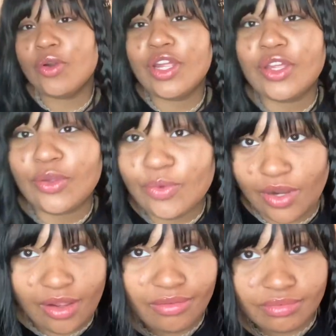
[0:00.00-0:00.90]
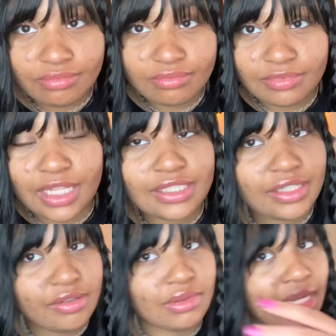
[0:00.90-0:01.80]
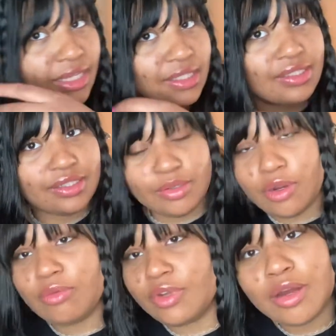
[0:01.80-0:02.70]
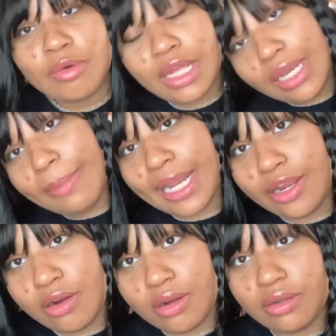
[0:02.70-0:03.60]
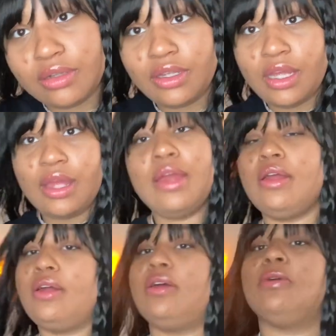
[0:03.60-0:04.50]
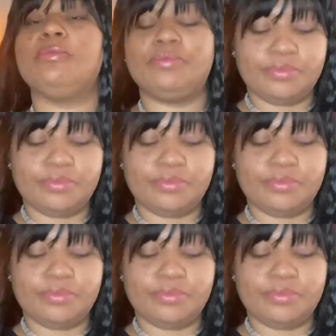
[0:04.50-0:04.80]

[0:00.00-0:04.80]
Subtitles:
do you know that's cute like this? You don't know anybody, girl. what